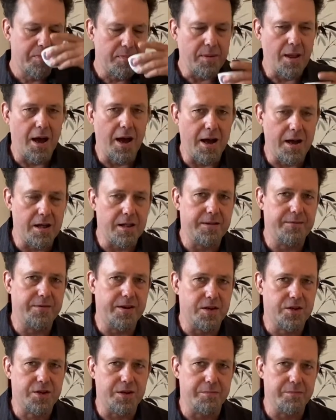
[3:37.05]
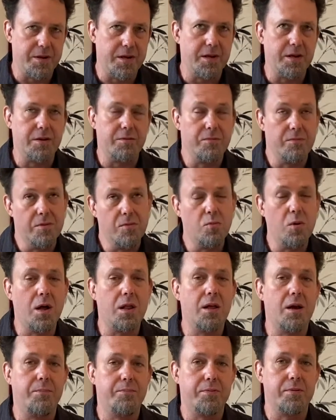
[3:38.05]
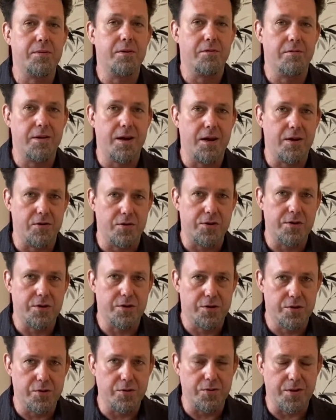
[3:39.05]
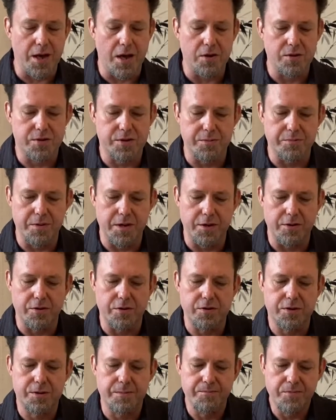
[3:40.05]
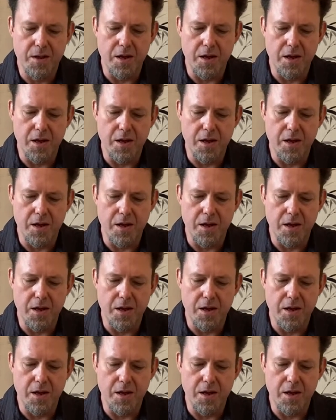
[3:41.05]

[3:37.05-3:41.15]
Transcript: High elevation meaning well up around 2,000 meters,